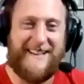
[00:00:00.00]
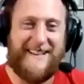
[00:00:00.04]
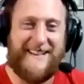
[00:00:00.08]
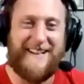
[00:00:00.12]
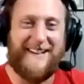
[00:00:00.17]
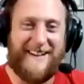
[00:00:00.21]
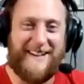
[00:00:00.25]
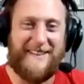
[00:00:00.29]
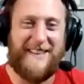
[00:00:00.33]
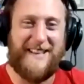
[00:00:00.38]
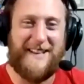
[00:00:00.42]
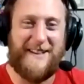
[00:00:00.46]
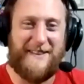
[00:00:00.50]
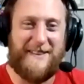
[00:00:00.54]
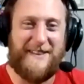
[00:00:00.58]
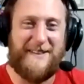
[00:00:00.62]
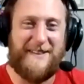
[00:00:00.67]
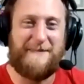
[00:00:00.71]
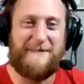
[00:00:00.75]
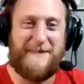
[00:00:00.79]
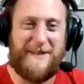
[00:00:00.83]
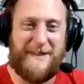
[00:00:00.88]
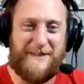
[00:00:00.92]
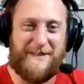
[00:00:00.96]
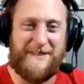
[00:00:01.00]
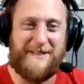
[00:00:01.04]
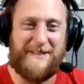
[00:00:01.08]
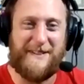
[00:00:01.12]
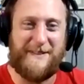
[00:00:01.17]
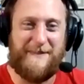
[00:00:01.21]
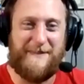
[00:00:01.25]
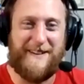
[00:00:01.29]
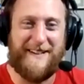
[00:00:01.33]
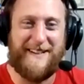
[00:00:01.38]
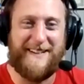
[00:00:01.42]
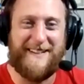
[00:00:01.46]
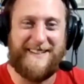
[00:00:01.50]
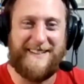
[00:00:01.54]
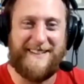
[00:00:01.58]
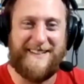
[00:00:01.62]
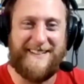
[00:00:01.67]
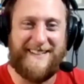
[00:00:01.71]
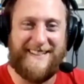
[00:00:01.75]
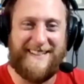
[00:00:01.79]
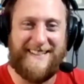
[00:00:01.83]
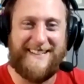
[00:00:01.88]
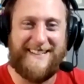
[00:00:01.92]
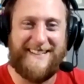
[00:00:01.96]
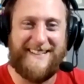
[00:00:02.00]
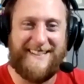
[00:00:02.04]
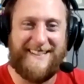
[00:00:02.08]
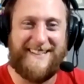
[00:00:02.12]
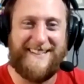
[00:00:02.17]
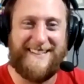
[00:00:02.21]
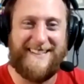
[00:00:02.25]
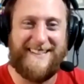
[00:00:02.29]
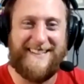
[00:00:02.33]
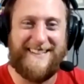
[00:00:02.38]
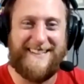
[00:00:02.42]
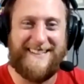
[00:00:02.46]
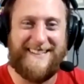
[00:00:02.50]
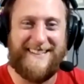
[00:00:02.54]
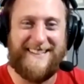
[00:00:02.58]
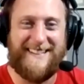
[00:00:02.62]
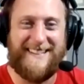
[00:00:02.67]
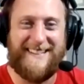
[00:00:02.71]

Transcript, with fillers: yeah, I got that that music. Yeah. Man. But